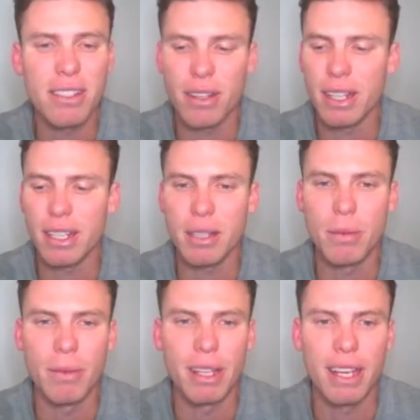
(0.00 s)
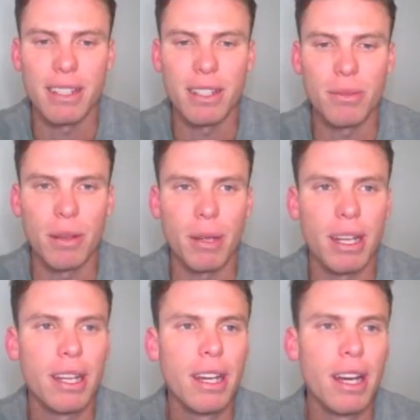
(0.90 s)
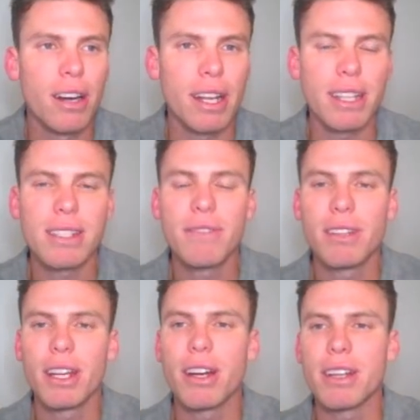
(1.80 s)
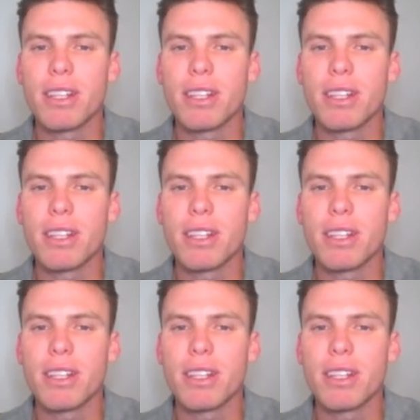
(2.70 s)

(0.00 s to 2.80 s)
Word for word: So I think that's probably the easiest one, man. All right, that's that video, guys.